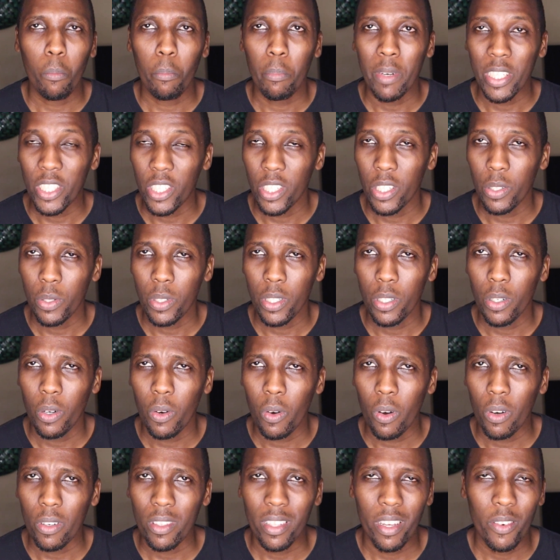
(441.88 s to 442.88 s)

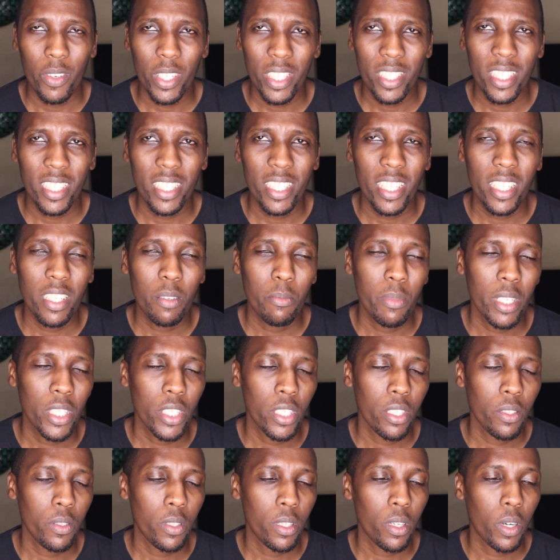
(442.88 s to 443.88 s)
material
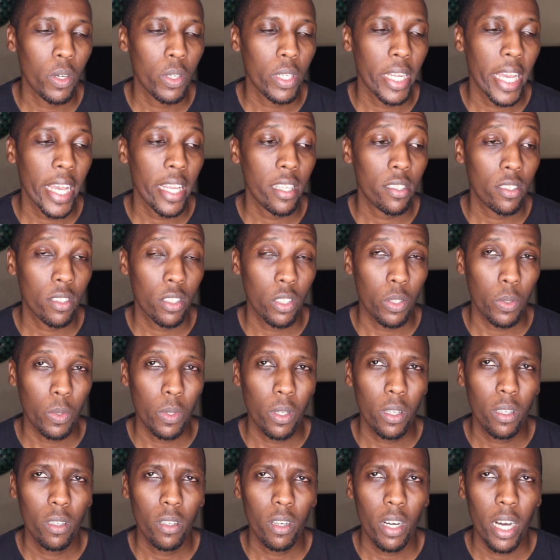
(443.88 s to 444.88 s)
on
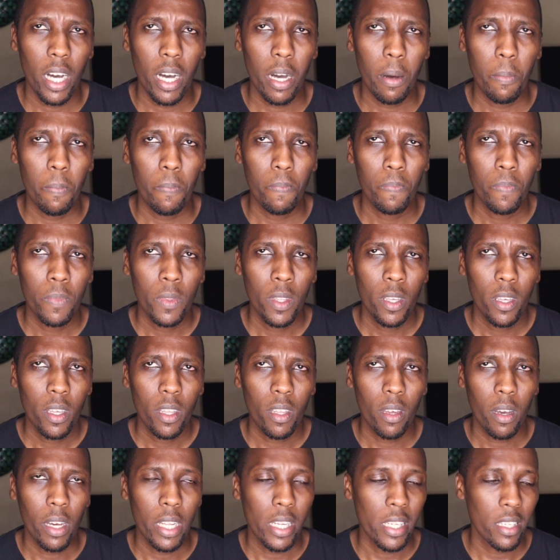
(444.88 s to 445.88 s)
SQL,
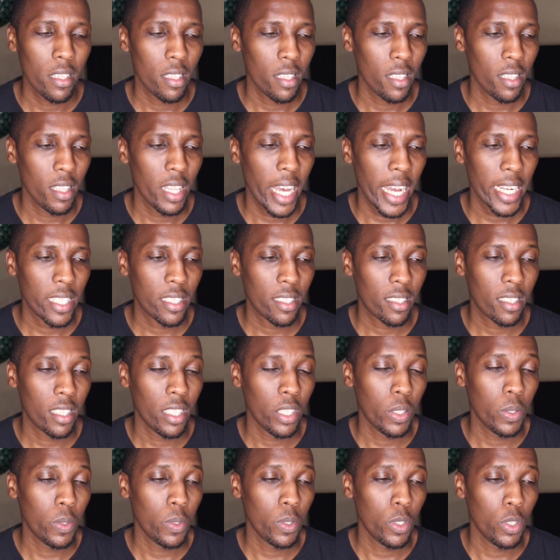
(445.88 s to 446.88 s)
and that
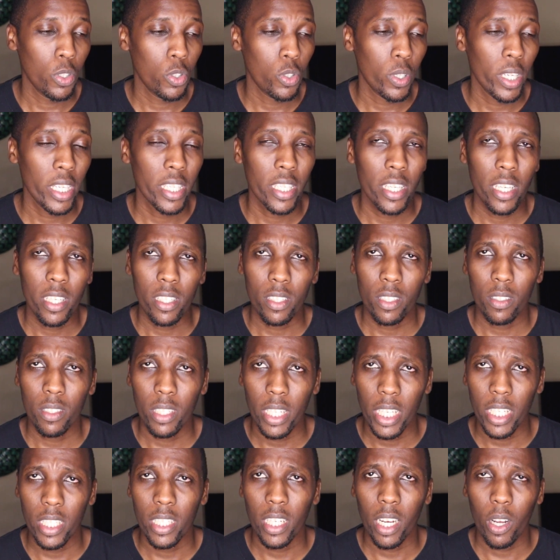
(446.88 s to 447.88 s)
skill usually is
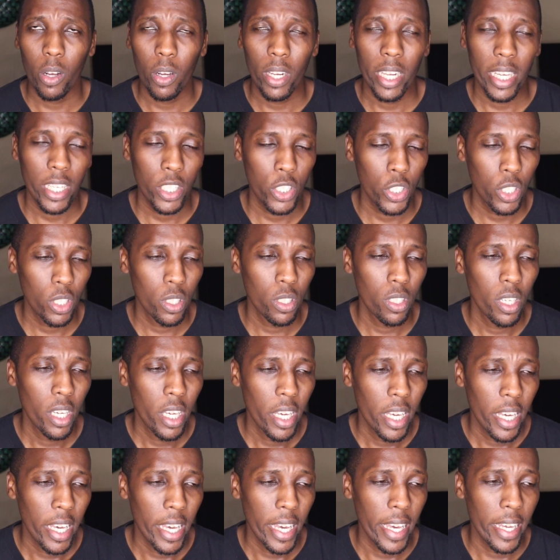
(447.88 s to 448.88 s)
data collection.
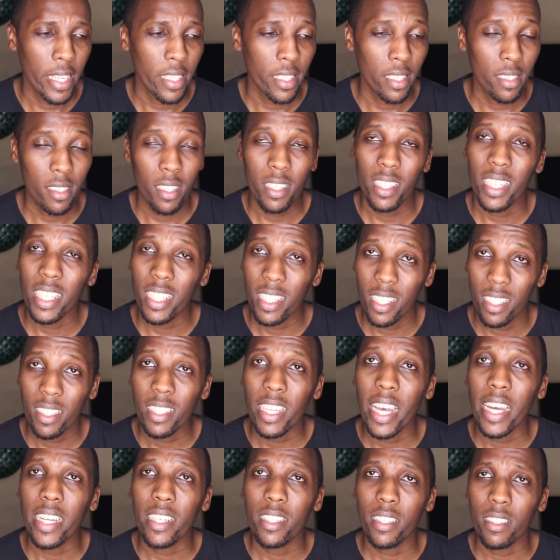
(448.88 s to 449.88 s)
And as a data
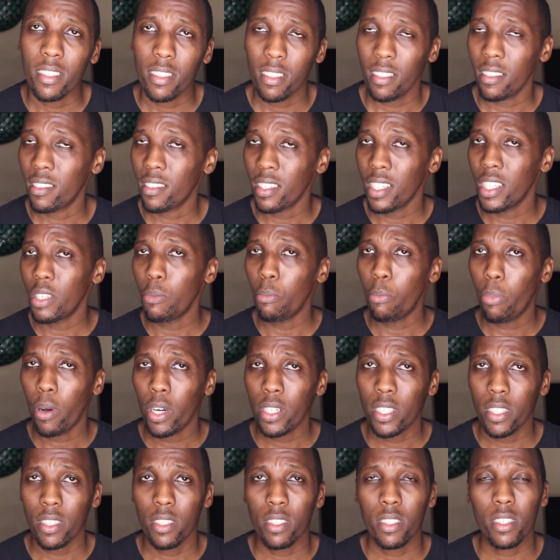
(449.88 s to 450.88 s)
scientist, it's an
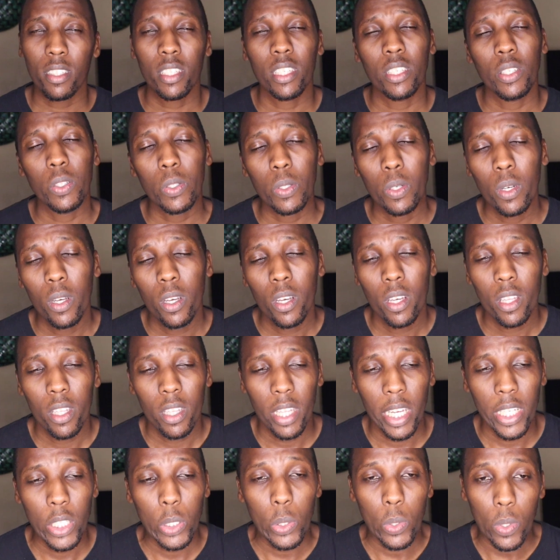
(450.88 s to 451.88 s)
important skill
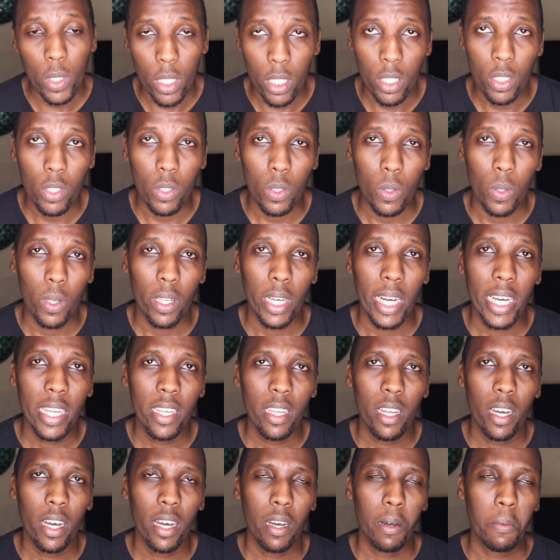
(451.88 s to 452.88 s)
that you need to learn,